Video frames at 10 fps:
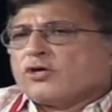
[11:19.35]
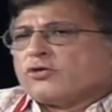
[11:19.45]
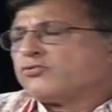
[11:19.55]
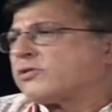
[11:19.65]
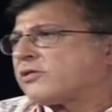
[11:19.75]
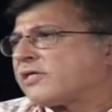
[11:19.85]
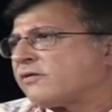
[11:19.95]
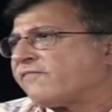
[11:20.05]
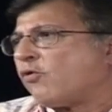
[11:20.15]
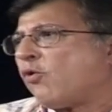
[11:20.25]
You can think
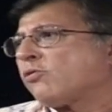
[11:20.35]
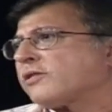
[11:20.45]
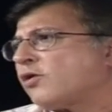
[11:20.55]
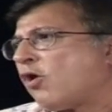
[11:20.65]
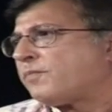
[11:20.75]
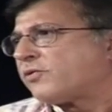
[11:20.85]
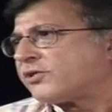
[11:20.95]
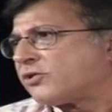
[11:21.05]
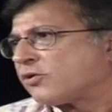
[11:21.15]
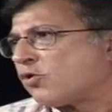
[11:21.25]
of all the
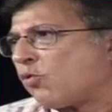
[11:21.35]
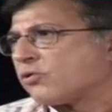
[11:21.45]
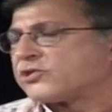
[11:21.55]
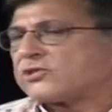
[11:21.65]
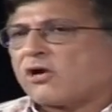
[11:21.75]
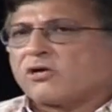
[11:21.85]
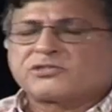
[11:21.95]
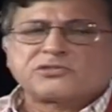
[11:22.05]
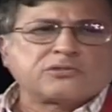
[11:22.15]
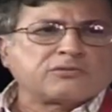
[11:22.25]
Operation Cold
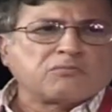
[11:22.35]
Starts,